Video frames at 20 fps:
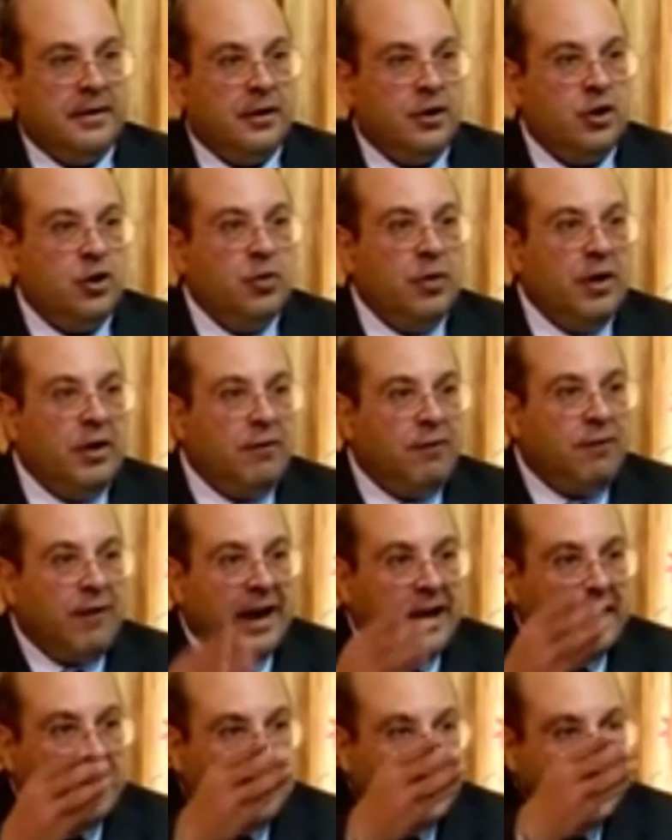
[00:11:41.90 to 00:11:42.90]
you will
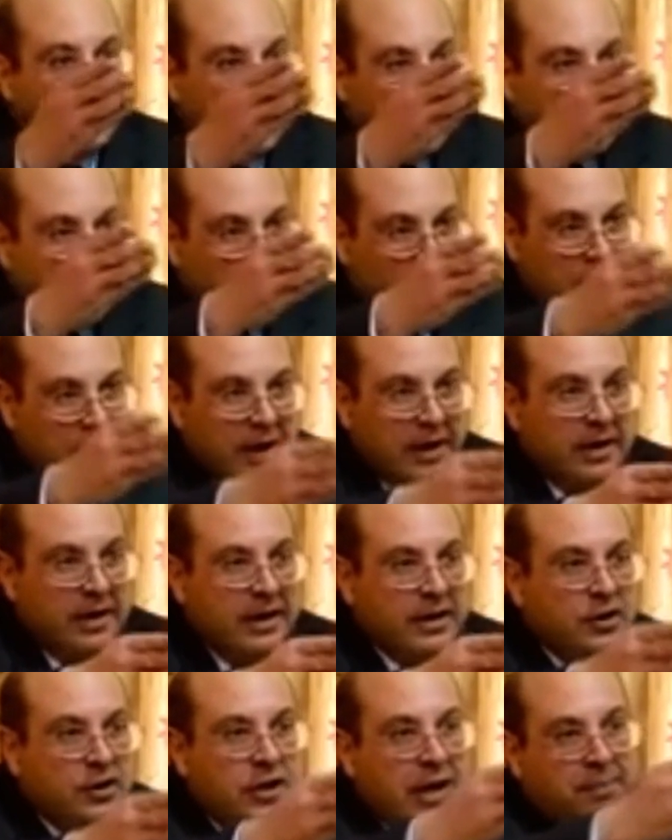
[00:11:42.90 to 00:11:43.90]
find it grounded
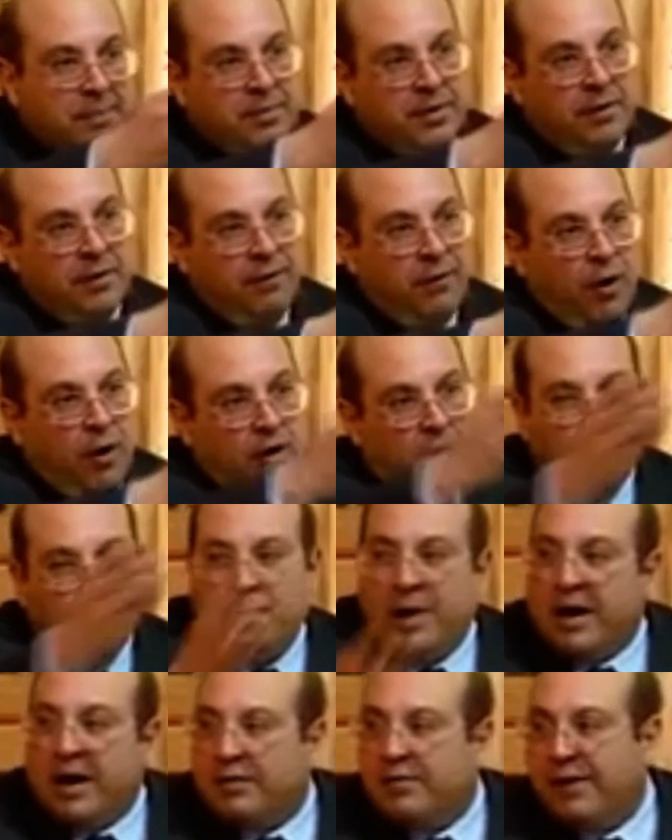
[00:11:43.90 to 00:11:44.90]
in chapter 4
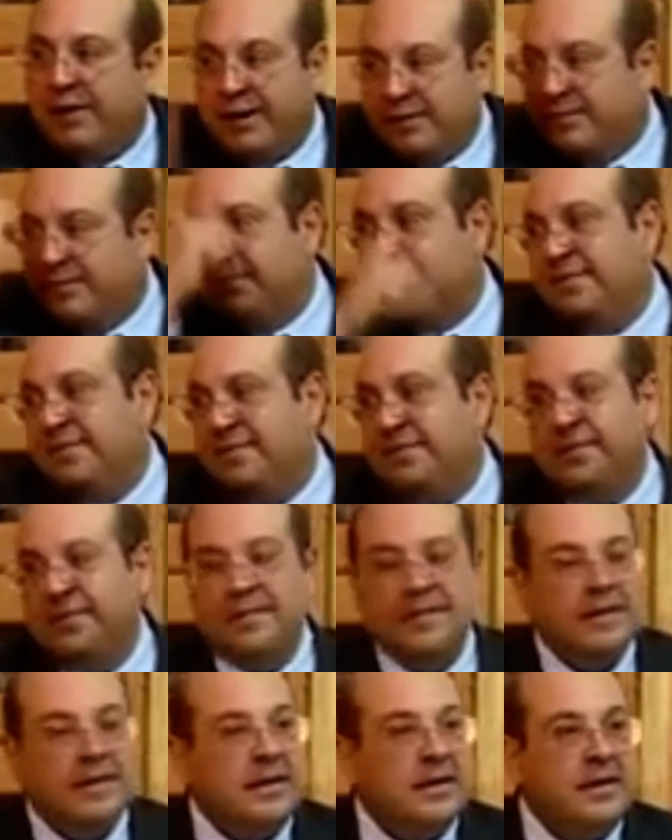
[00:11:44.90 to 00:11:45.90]
of part 5,
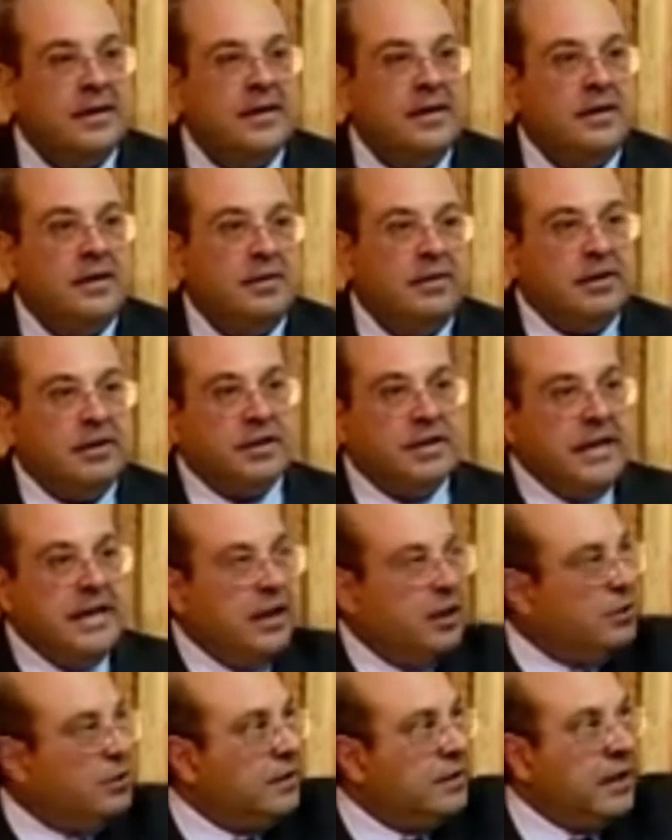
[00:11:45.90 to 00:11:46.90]
which
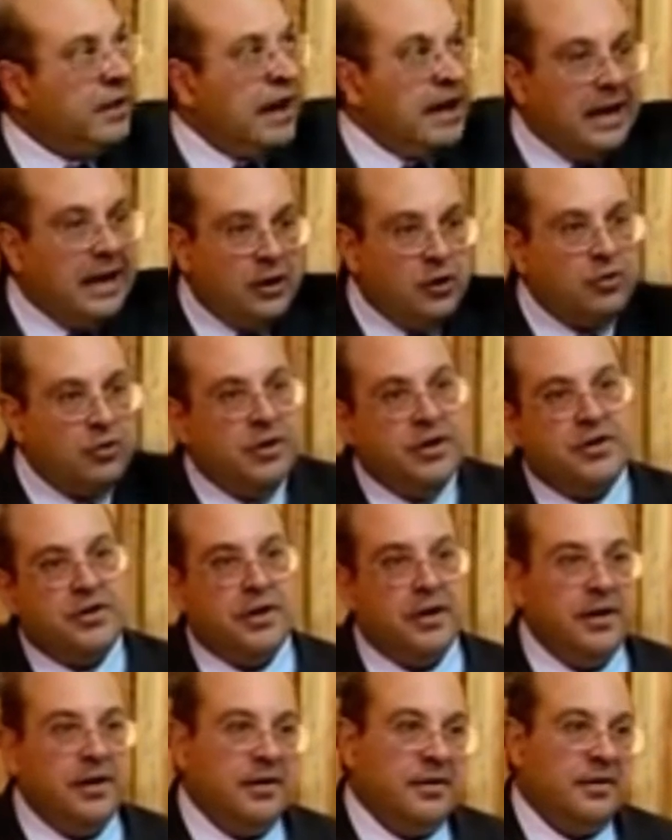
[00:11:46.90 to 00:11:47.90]
deals with the higher
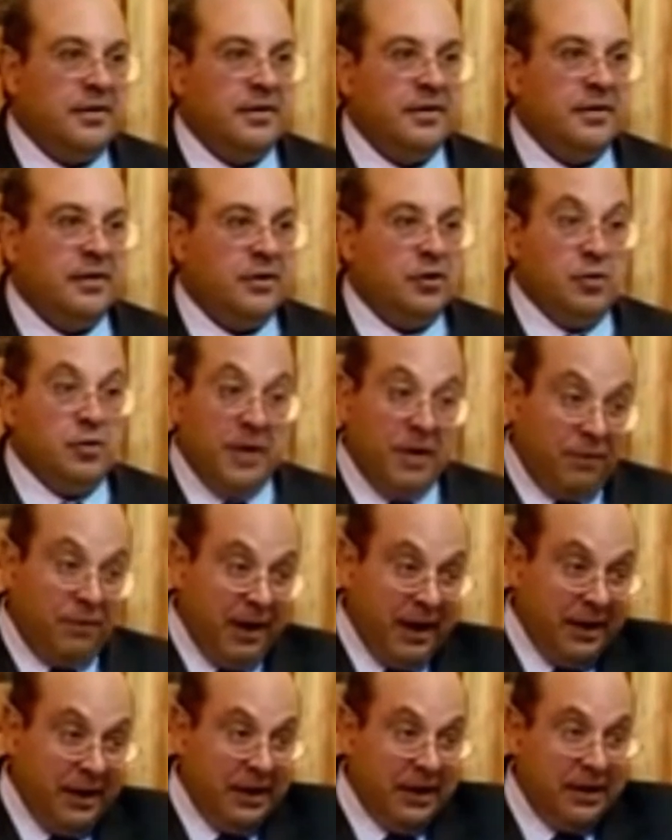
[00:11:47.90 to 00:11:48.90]
judiciary. You may
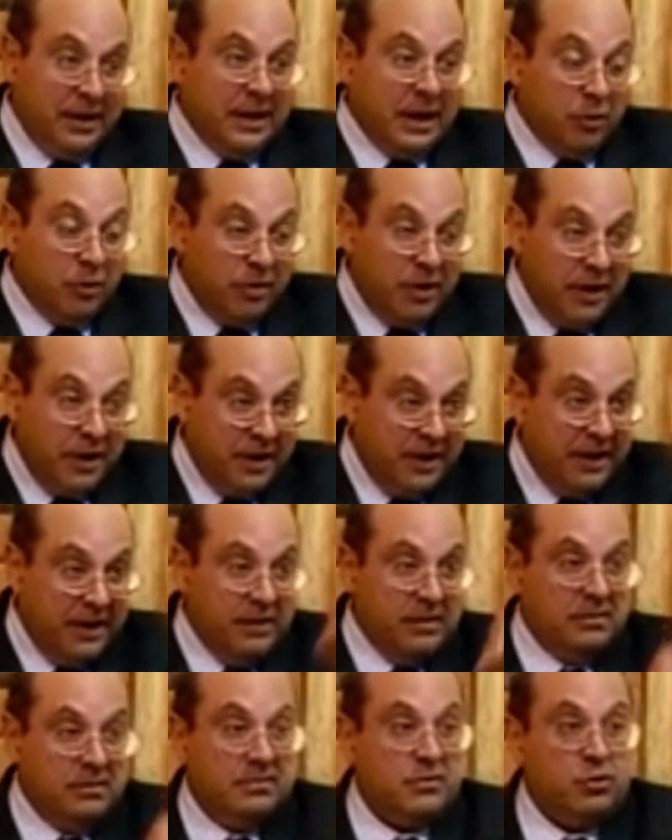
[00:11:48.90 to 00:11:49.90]
find it grounded
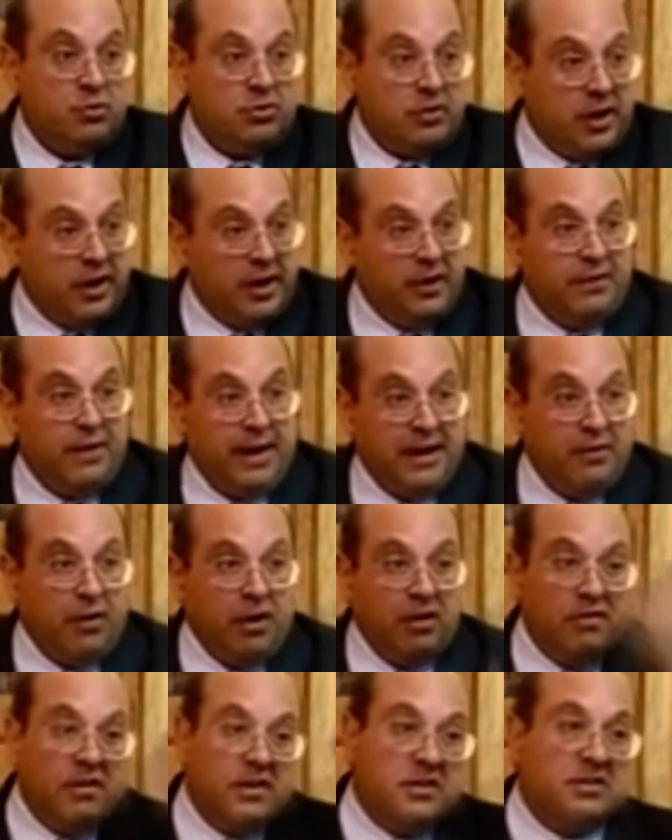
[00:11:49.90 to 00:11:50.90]
in 235
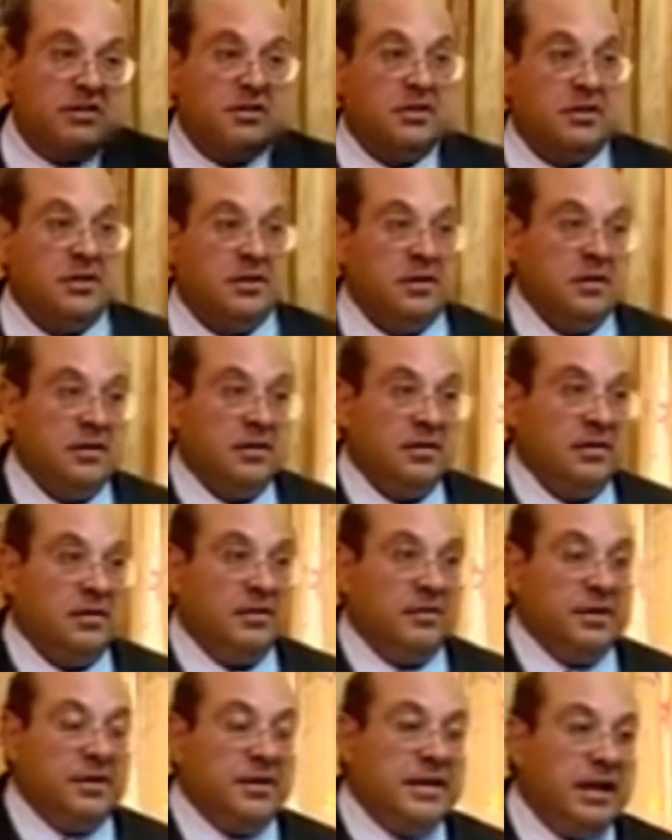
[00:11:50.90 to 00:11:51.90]
onwards,
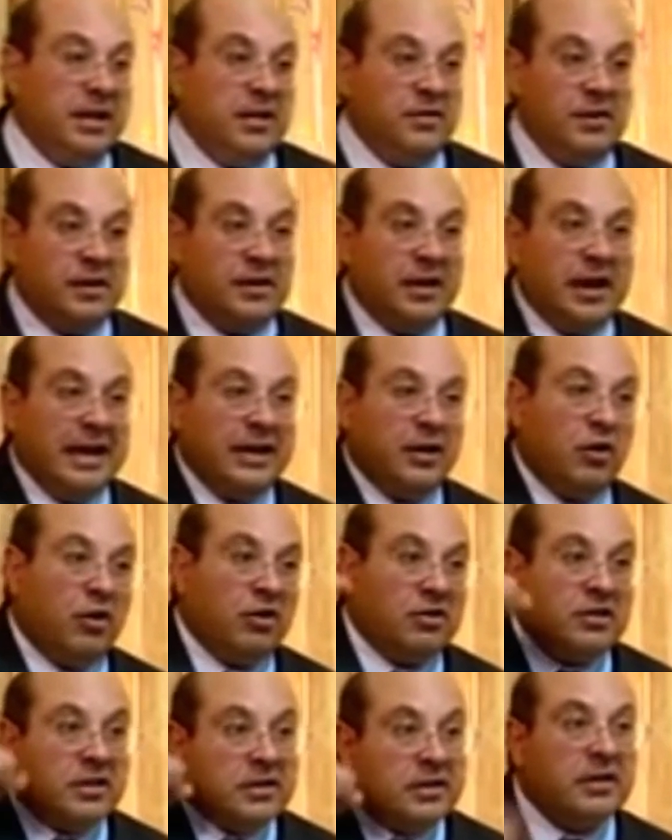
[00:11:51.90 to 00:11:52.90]
which deals with the high
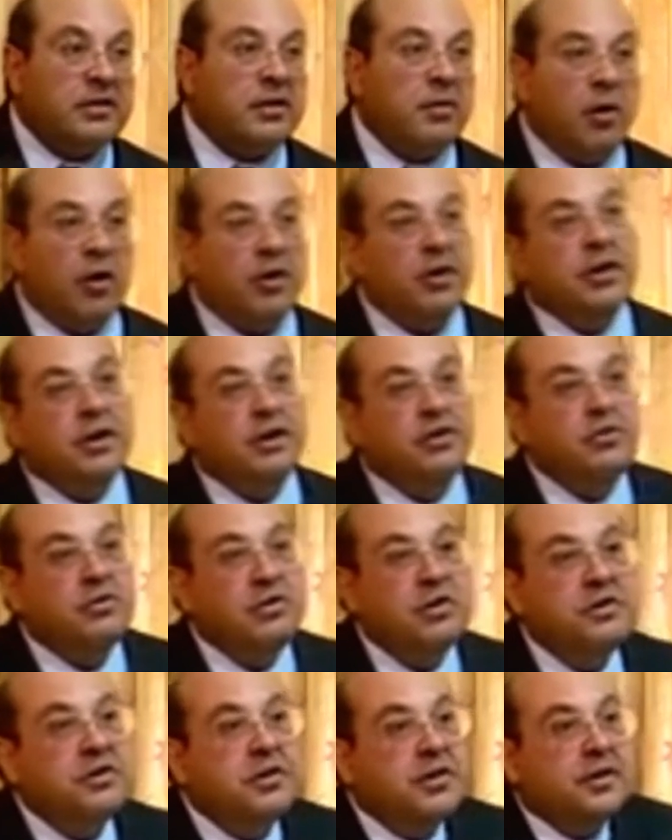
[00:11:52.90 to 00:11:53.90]
courts and the subordinate
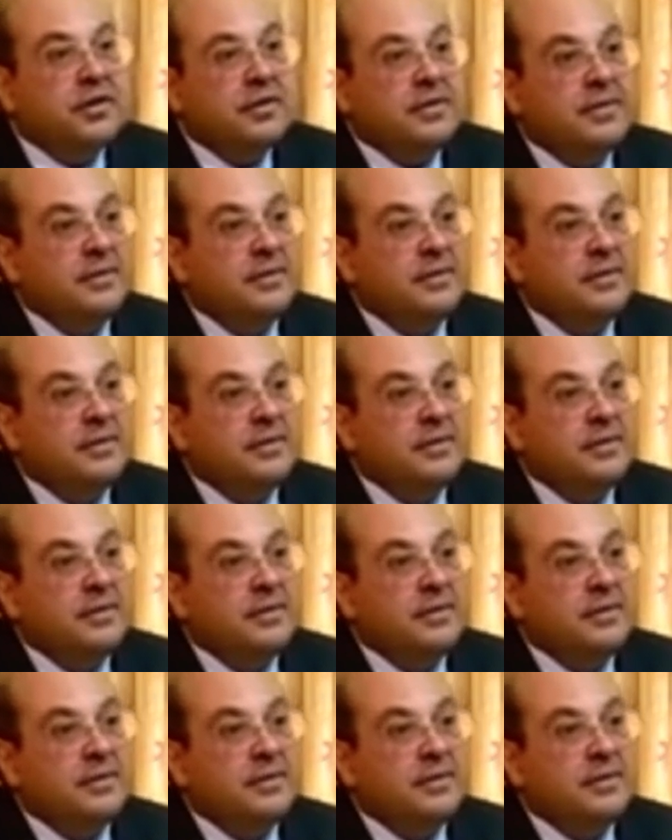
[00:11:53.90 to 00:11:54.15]
judiciary.